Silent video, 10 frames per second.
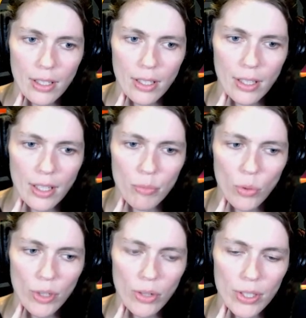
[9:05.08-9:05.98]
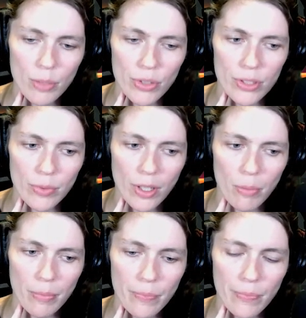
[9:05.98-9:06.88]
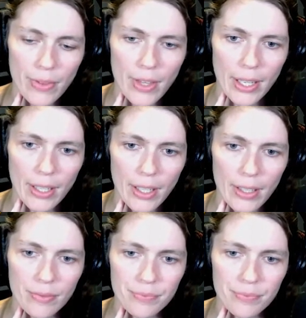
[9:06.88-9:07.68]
But we're going to Prison Realm that guy.